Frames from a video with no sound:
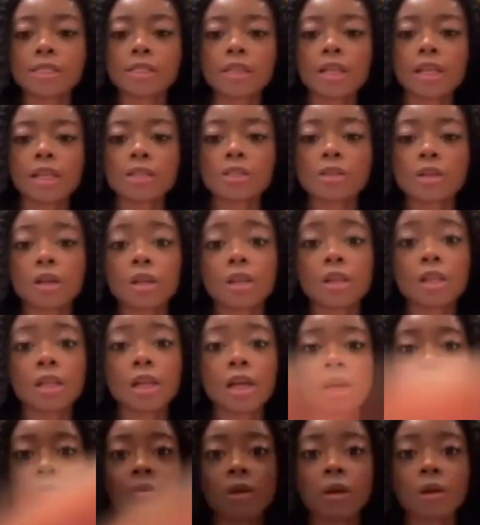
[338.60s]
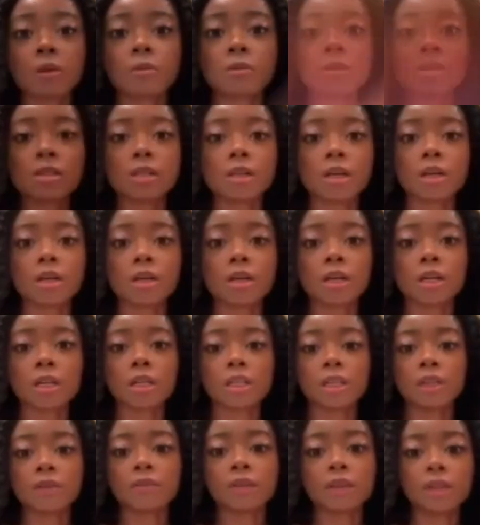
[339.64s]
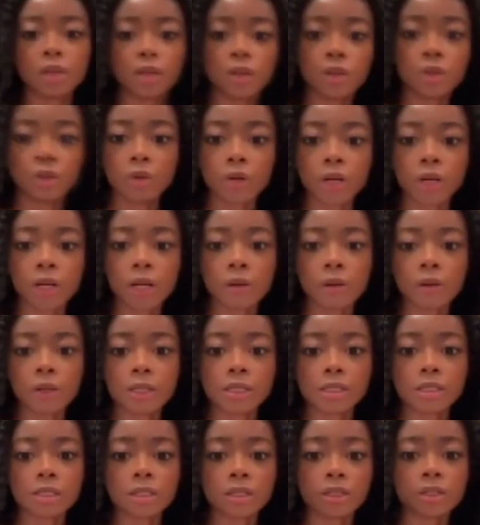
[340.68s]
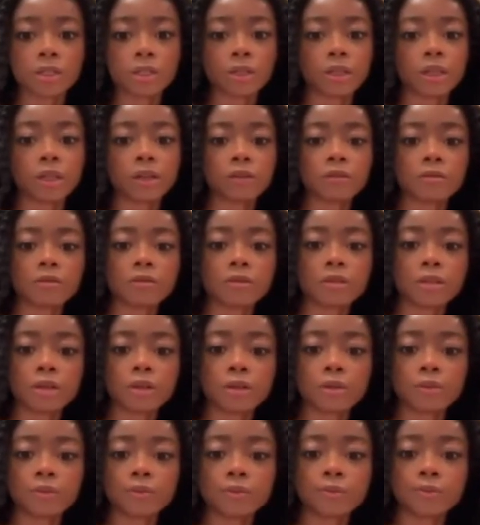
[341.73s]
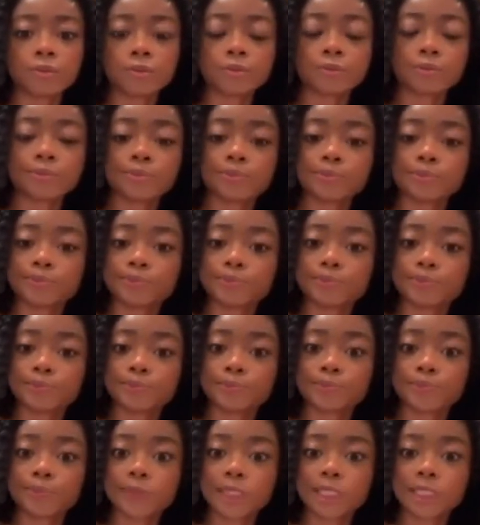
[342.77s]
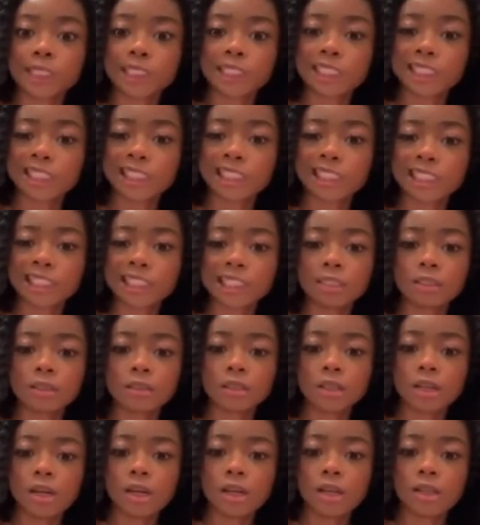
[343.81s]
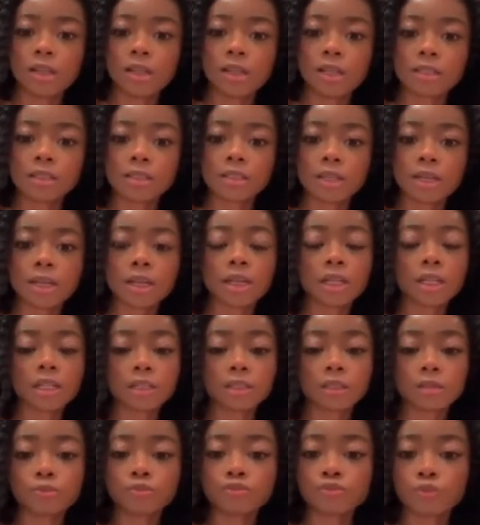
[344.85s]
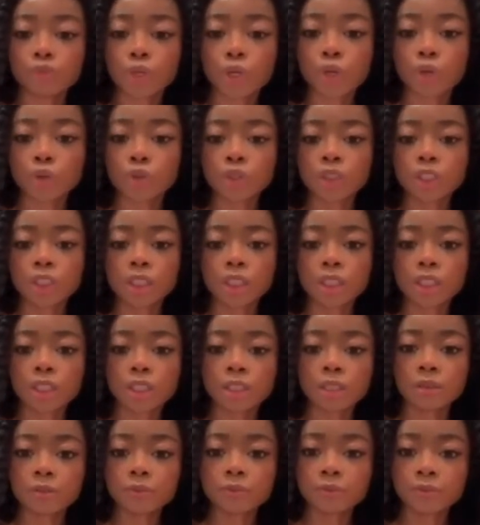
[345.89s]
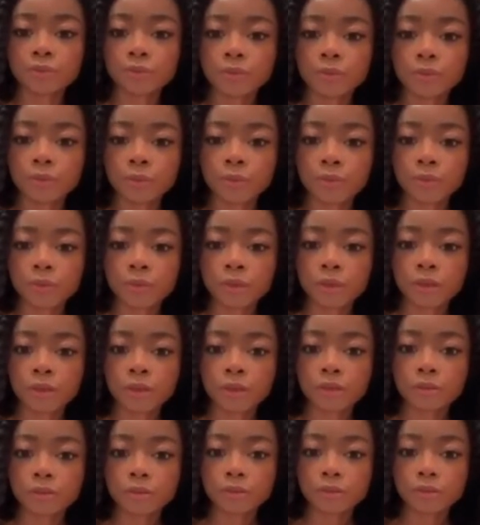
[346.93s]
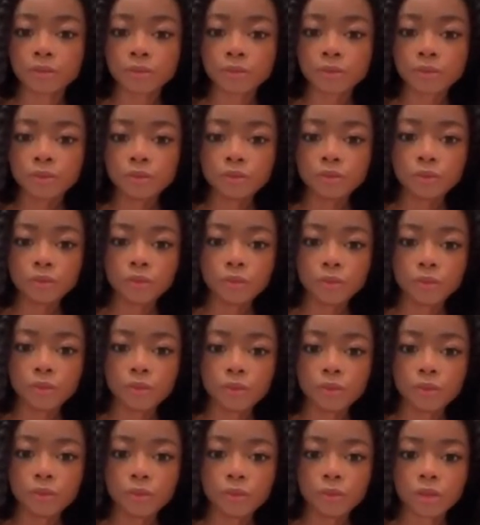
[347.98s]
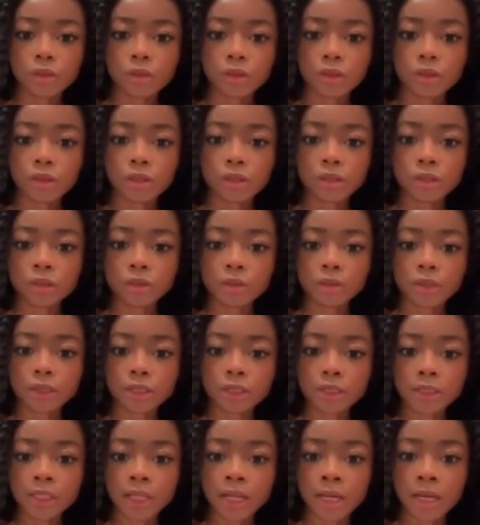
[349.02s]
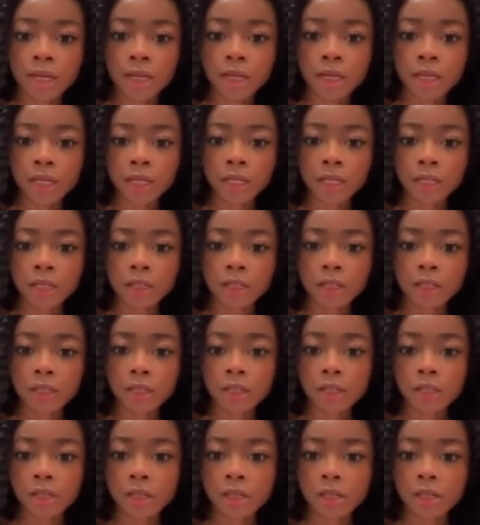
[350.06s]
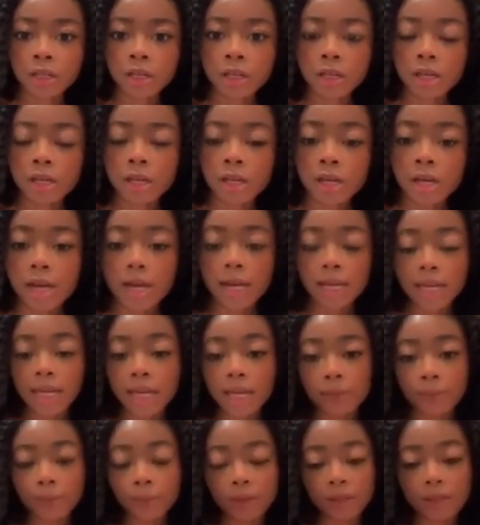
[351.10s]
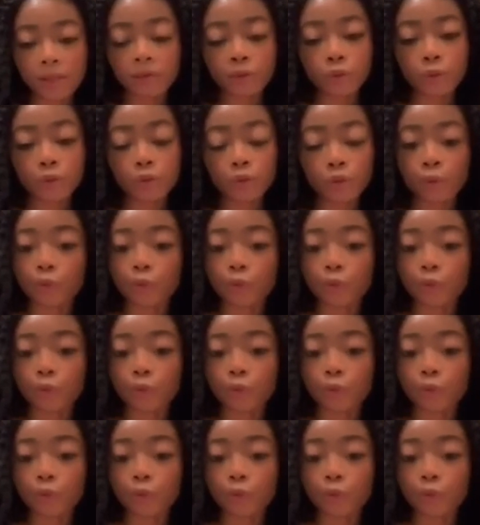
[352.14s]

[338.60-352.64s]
But I like Your Love. I know that's not one of her favorites, but I liked it only because I would listen to that song a lot when I was younger. But then I like I would listen to Your Love. So. Yeah, that's like OG.